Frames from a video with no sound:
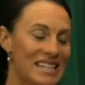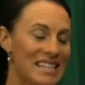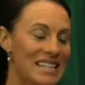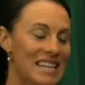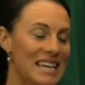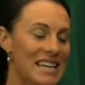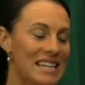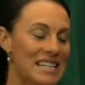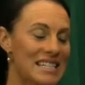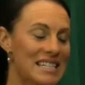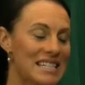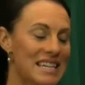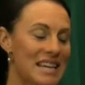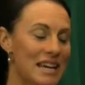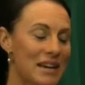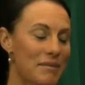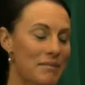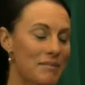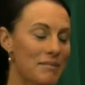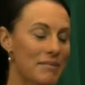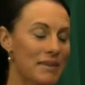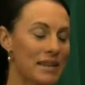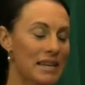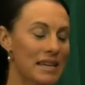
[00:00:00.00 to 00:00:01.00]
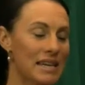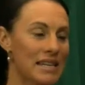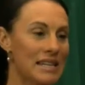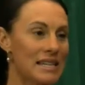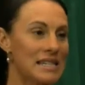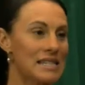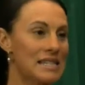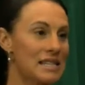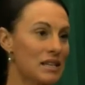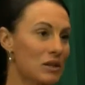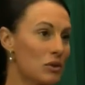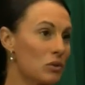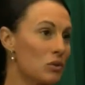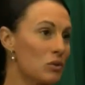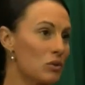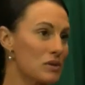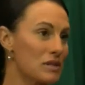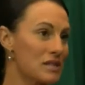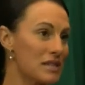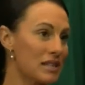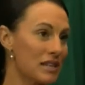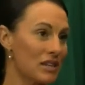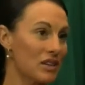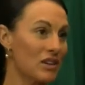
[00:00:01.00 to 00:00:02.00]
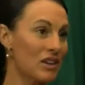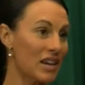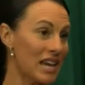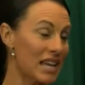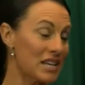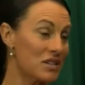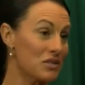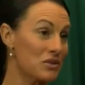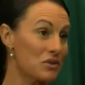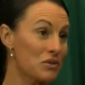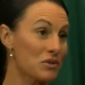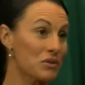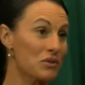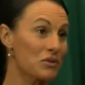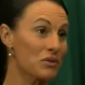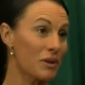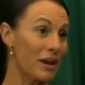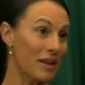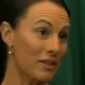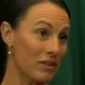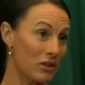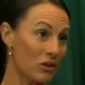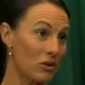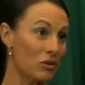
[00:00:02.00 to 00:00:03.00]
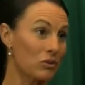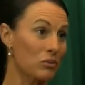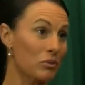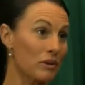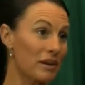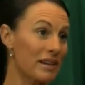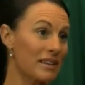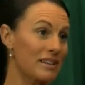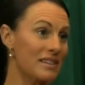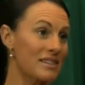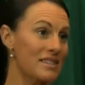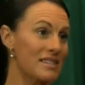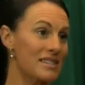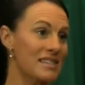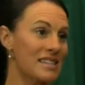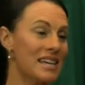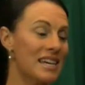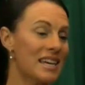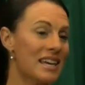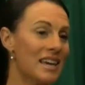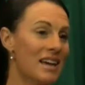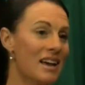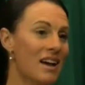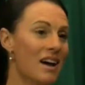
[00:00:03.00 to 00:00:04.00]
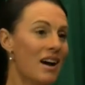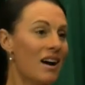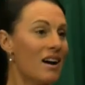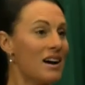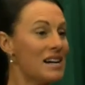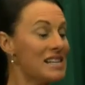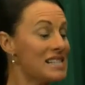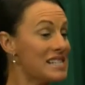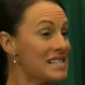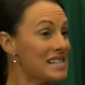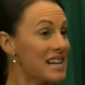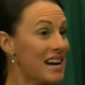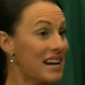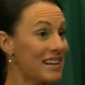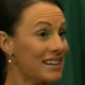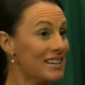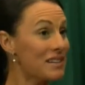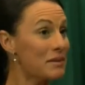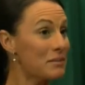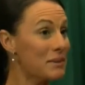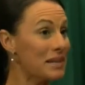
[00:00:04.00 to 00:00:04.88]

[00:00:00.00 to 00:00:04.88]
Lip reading: it is a course that you can do throughout the whole pregnancy. I started a bit